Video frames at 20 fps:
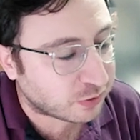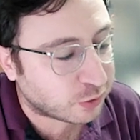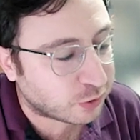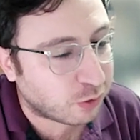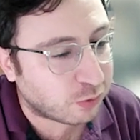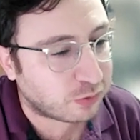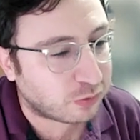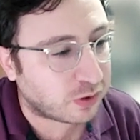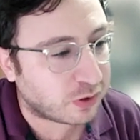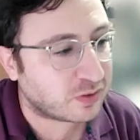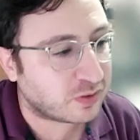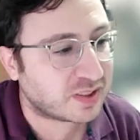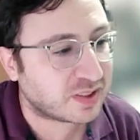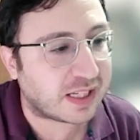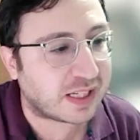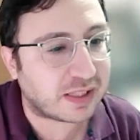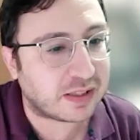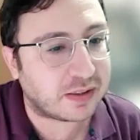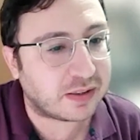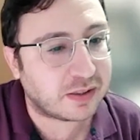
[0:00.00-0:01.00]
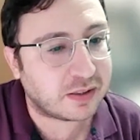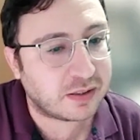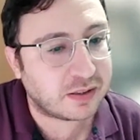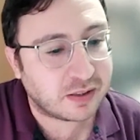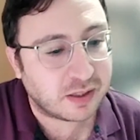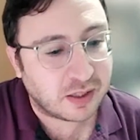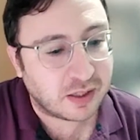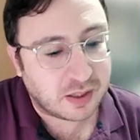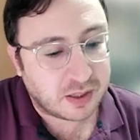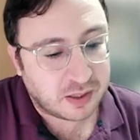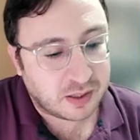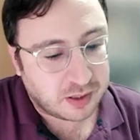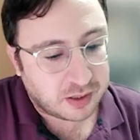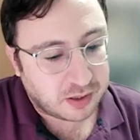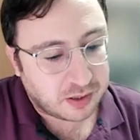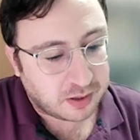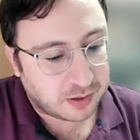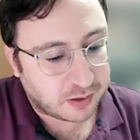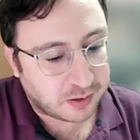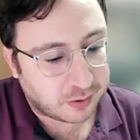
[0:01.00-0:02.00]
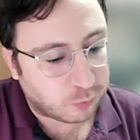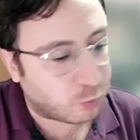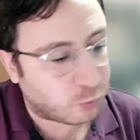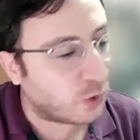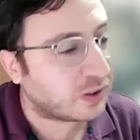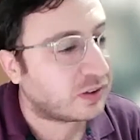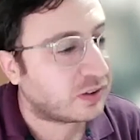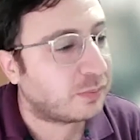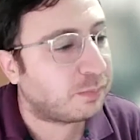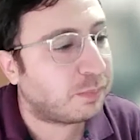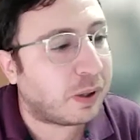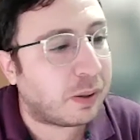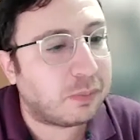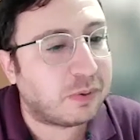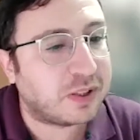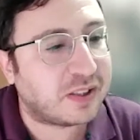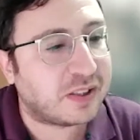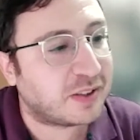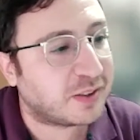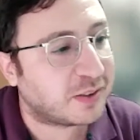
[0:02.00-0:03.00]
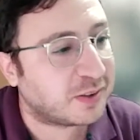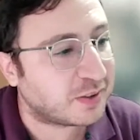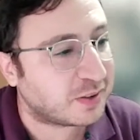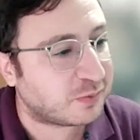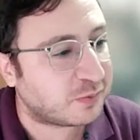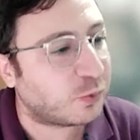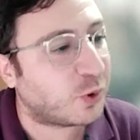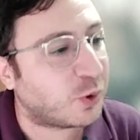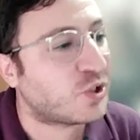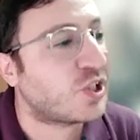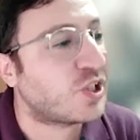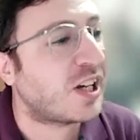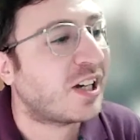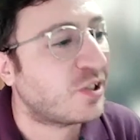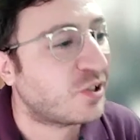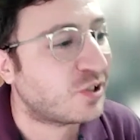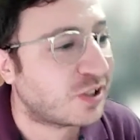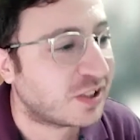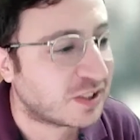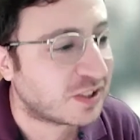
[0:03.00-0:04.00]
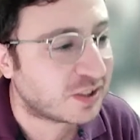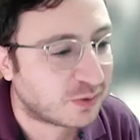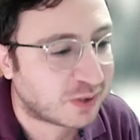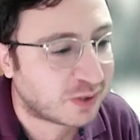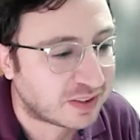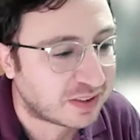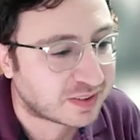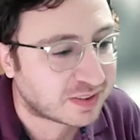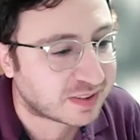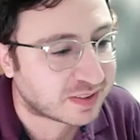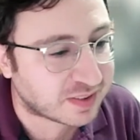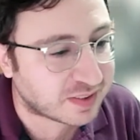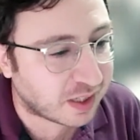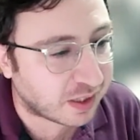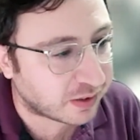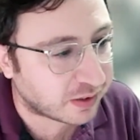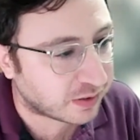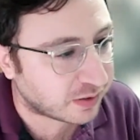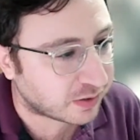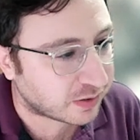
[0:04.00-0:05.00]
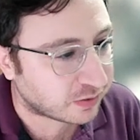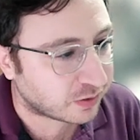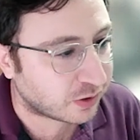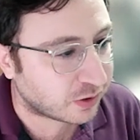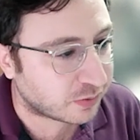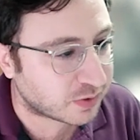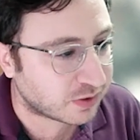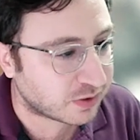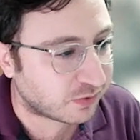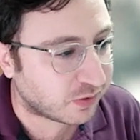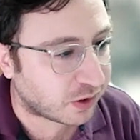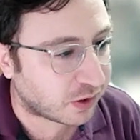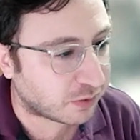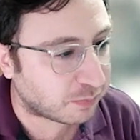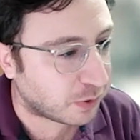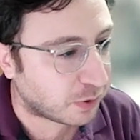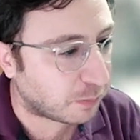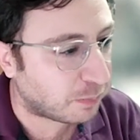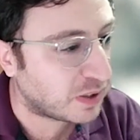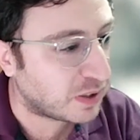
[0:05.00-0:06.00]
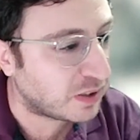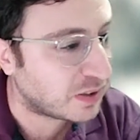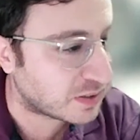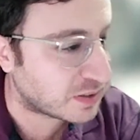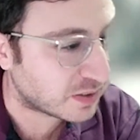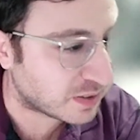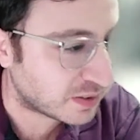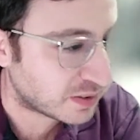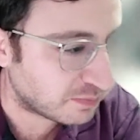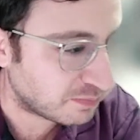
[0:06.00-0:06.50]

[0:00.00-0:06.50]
don't understand what the public here, what changed in Israeli society in terms of our opinions.